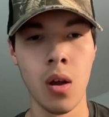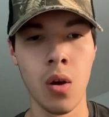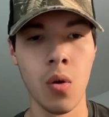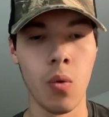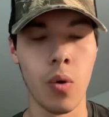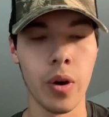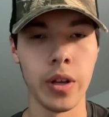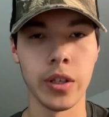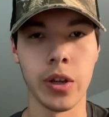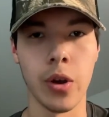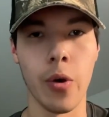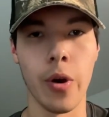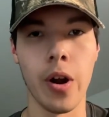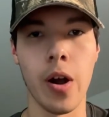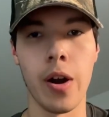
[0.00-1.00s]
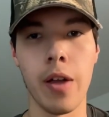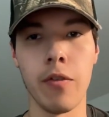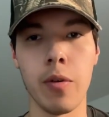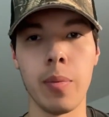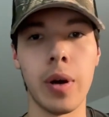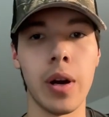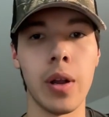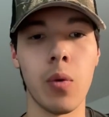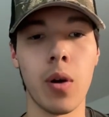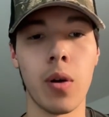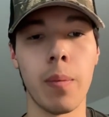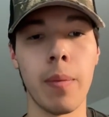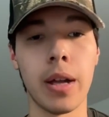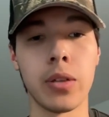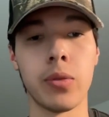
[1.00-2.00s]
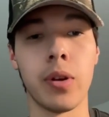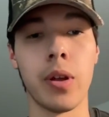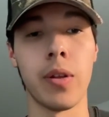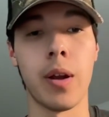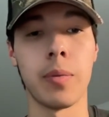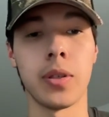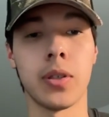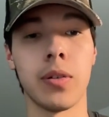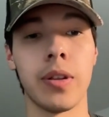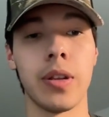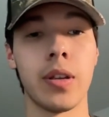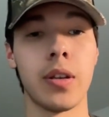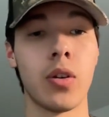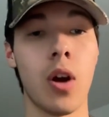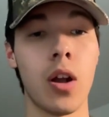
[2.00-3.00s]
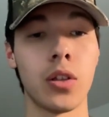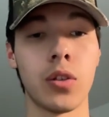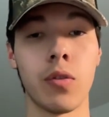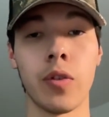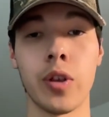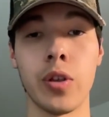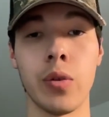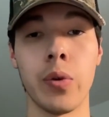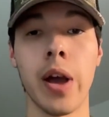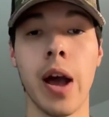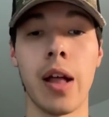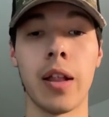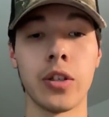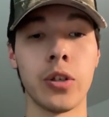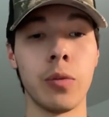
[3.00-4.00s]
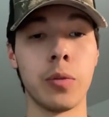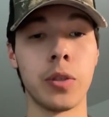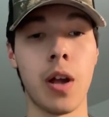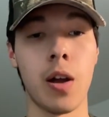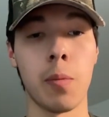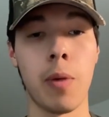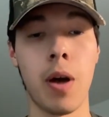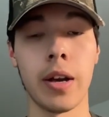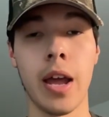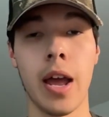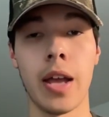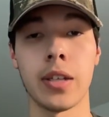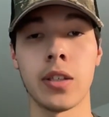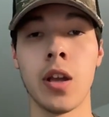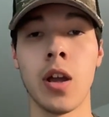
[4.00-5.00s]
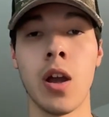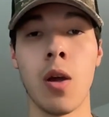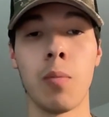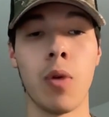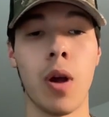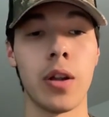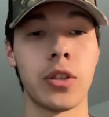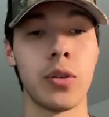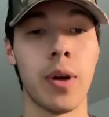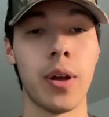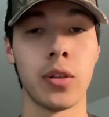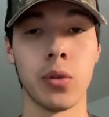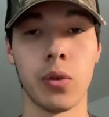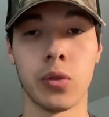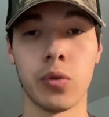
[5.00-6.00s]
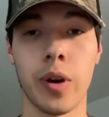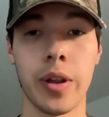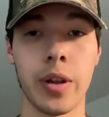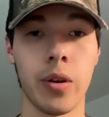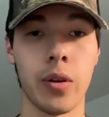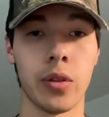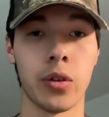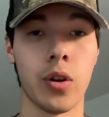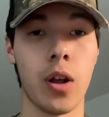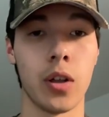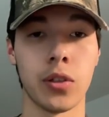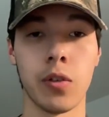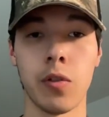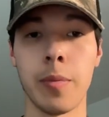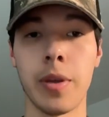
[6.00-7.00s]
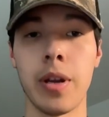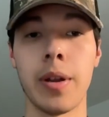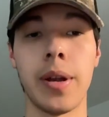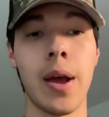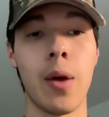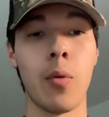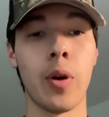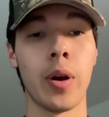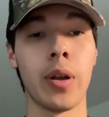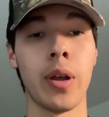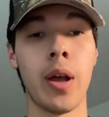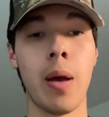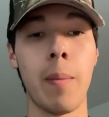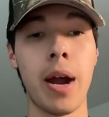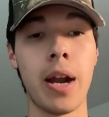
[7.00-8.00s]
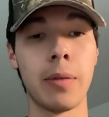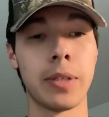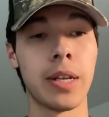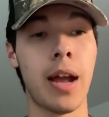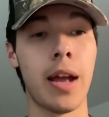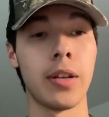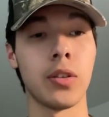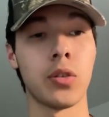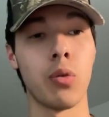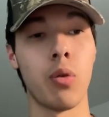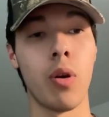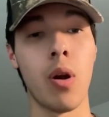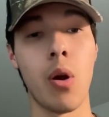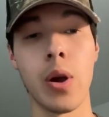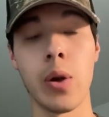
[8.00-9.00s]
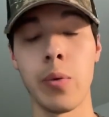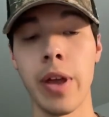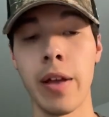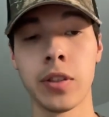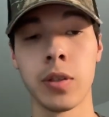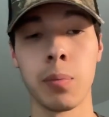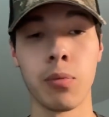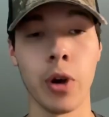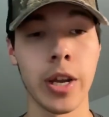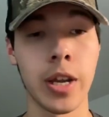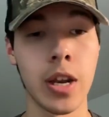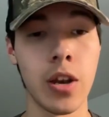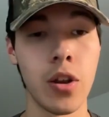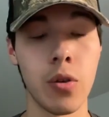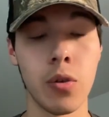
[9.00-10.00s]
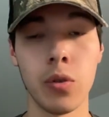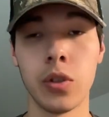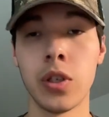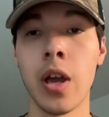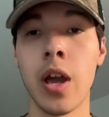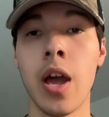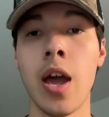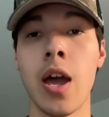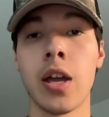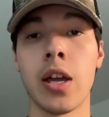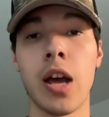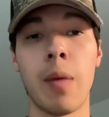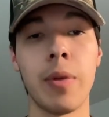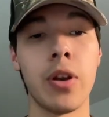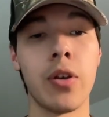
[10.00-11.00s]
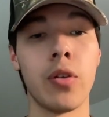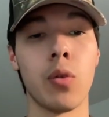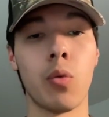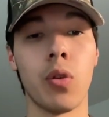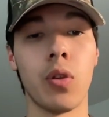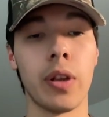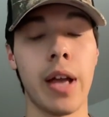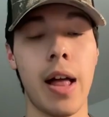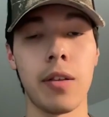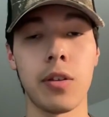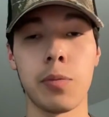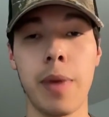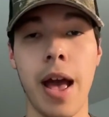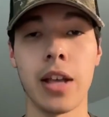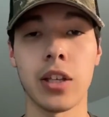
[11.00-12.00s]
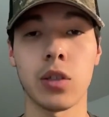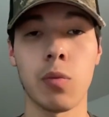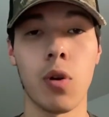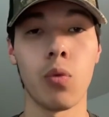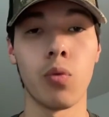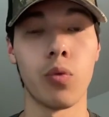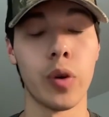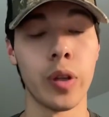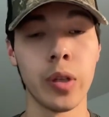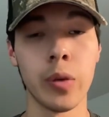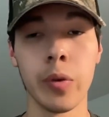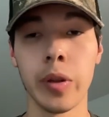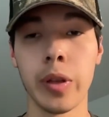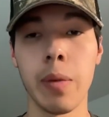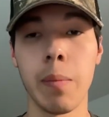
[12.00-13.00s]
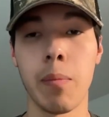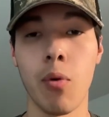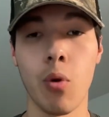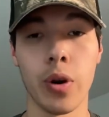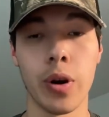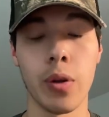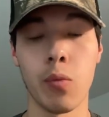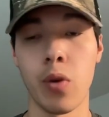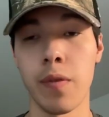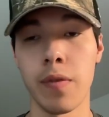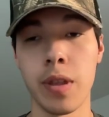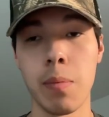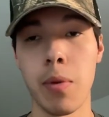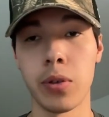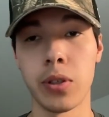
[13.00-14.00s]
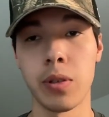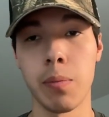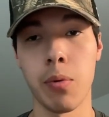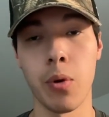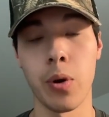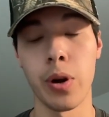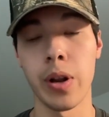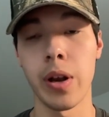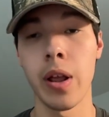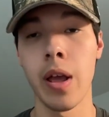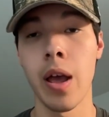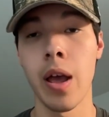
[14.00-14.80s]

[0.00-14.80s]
What is going on, everybody? Welcome back to another episode of the Crossover U College Hoop Stock Podcast, brought to you as always right here on the Crossover Media Network. My name is Kanaye, and we have some breaking news coming here in the world of college basketball. Really, really important. One of the most important